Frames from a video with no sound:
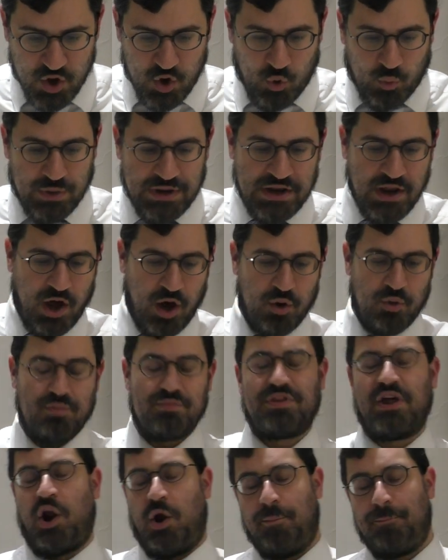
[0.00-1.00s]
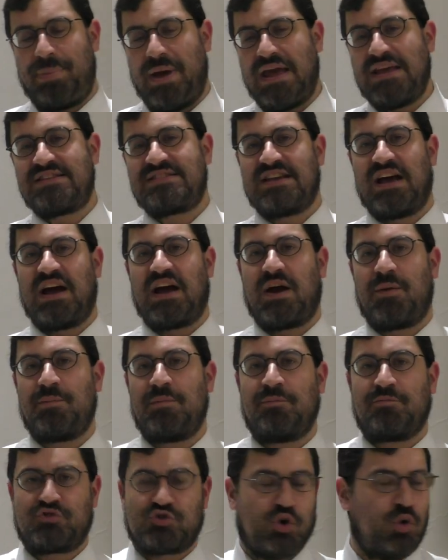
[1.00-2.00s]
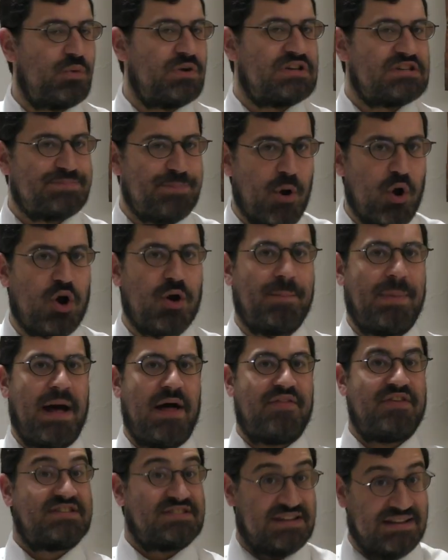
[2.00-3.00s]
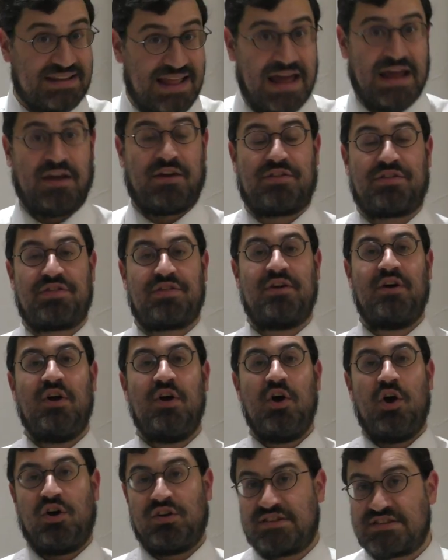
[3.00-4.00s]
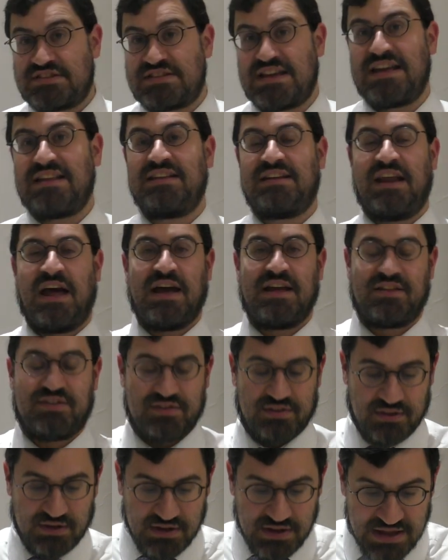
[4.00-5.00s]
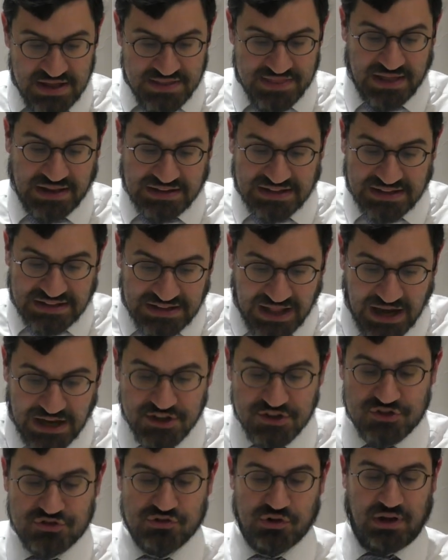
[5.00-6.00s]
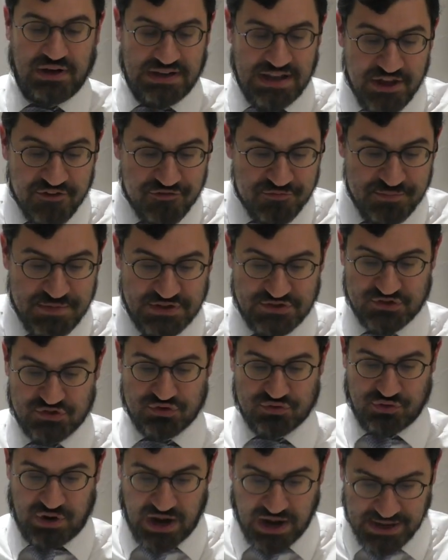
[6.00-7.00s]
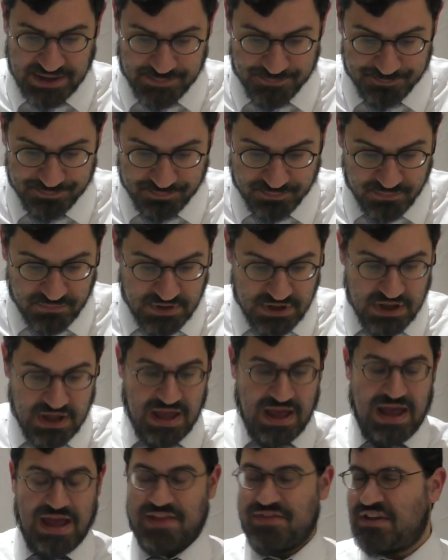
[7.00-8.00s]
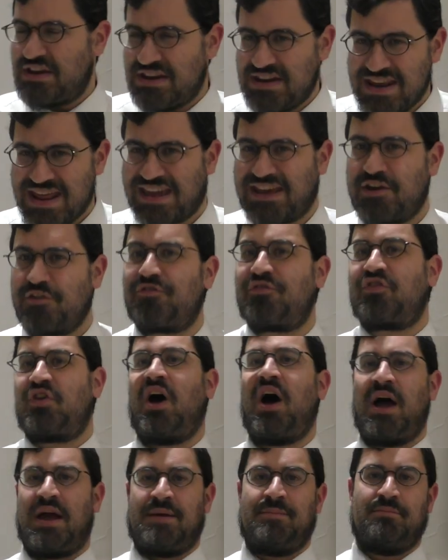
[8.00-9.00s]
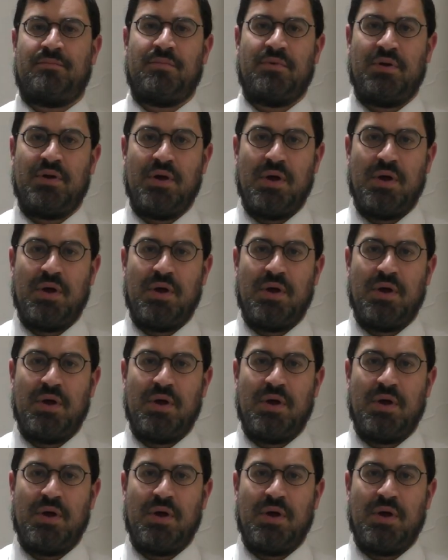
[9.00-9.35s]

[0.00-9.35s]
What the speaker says: We know that on Pesach, I'm sure we spoke about this at length, on Seder night, that Klal Yisrael left Mitzrayim at the nick of time